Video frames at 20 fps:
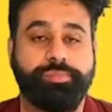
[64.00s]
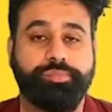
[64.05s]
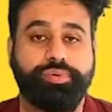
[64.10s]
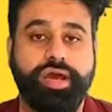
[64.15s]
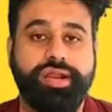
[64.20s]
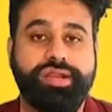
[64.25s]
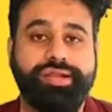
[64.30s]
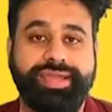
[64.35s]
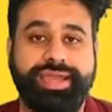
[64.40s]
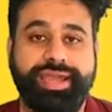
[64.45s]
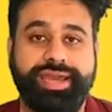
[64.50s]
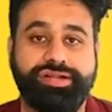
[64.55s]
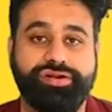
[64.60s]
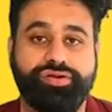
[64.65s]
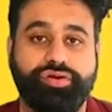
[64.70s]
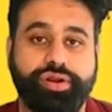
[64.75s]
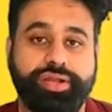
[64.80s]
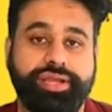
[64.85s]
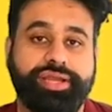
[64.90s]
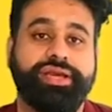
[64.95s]
product
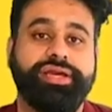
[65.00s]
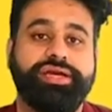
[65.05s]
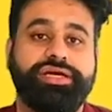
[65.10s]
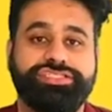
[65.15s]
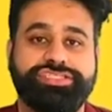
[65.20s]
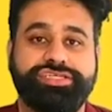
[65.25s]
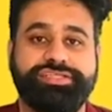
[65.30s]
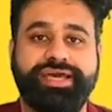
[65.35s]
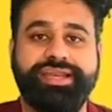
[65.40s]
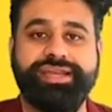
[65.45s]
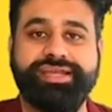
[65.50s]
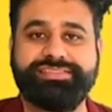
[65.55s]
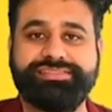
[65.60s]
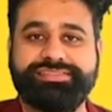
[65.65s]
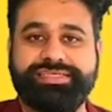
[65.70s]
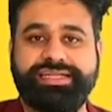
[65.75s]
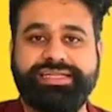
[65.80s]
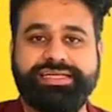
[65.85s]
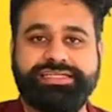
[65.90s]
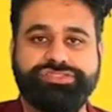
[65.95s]
category to then
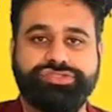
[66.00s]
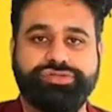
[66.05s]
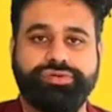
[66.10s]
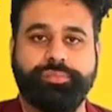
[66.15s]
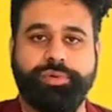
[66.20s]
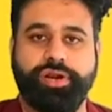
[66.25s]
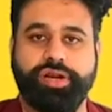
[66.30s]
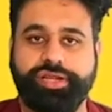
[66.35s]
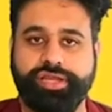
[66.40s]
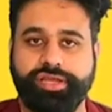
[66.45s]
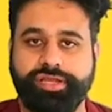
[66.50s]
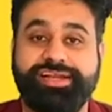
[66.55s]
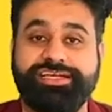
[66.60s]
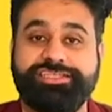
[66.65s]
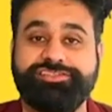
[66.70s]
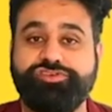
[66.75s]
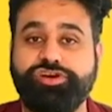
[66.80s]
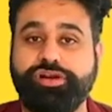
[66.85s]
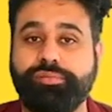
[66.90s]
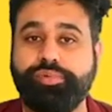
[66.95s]
extend into a market than it
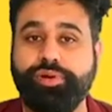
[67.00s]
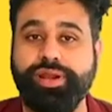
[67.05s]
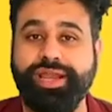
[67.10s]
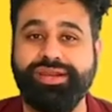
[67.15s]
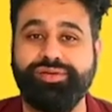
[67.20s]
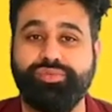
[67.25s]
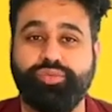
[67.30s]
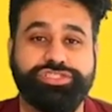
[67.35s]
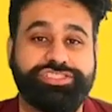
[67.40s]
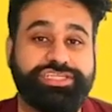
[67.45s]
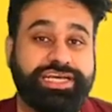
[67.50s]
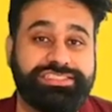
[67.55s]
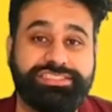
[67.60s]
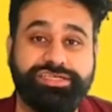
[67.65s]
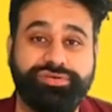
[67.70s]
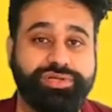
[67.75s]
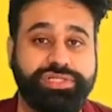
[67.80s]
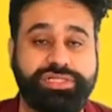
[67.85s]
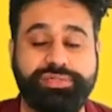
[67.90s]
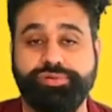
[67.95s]
is for a brand which hasn't
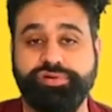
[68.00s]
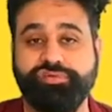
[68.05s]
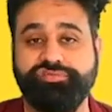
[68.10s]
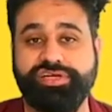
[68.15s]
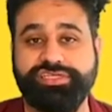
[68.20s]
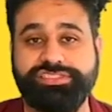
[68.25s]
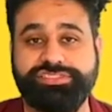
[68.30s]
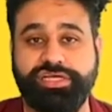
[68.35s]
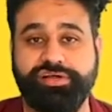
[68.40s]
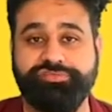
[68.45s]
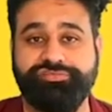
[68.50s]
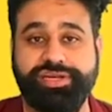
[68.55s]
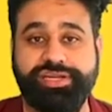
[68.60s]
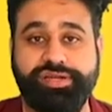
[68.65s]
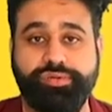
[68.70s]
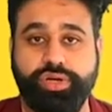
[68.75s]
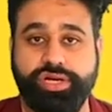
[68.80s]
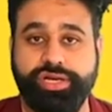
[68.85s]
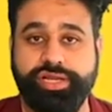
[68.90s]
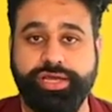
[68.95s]
really proven itself
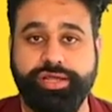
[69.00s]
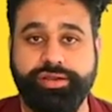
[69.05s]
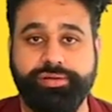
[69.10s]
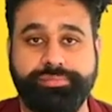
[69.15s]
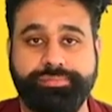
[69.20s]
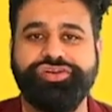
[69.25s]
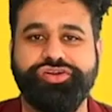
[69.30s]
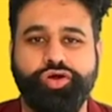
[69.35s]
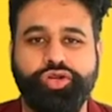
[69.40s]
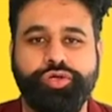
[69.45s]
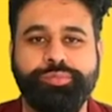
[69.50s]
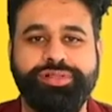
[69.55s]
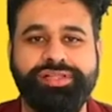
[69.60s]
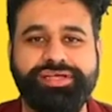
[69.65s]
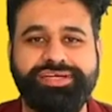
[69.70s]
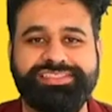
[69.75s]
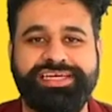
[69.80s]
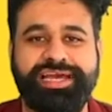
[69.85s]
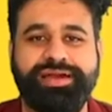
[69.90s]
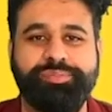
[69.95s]
anywhere yet.
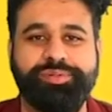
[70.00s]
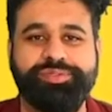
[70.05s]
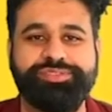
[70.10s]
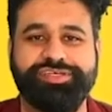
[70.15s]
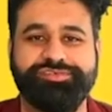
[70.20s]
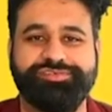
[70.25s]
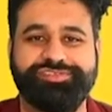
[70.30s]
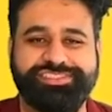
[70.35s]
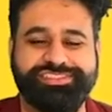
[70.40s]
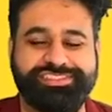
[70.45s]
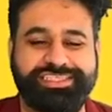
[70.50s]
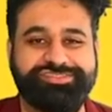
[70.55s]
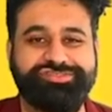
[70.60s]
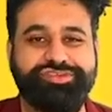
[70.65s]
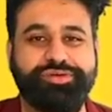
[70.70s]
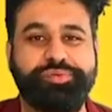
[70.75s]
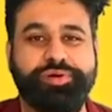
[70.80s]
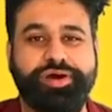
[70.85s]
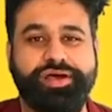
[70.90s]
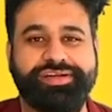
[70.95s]
Notable examples of
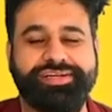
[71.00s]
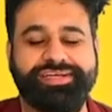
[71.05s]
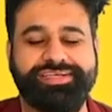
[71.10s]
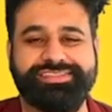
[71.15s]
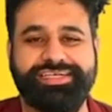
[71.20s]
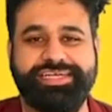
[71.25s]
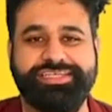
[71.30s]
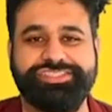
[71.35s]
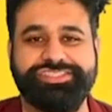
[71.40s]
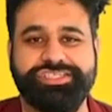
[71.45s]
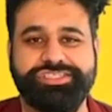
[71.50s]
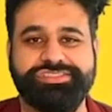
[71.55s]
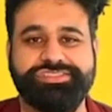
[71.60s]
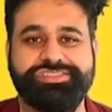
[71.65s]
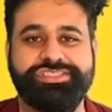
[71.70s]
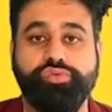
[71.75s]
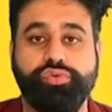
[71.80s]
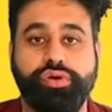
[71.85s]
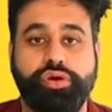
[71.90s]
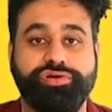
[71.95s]
successful product
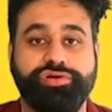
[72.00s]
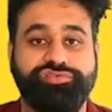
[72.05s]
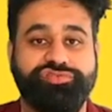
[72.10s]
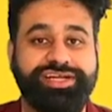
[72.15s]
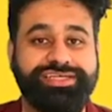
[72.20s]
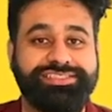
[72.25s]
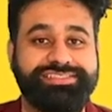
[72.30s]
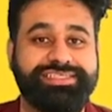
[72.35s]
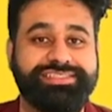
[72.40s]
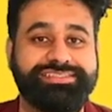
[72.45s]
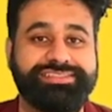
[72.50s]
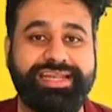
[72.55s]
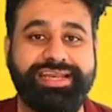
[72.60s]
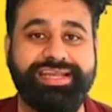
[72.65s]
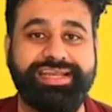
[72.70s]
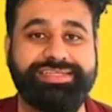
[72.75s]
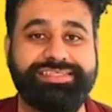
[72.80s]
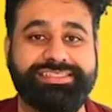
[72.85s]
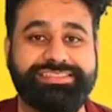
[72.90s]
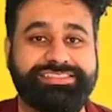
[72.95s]
extensions were with Reese
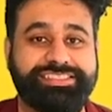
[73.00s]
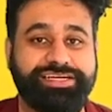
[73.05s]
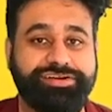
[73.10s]
extending into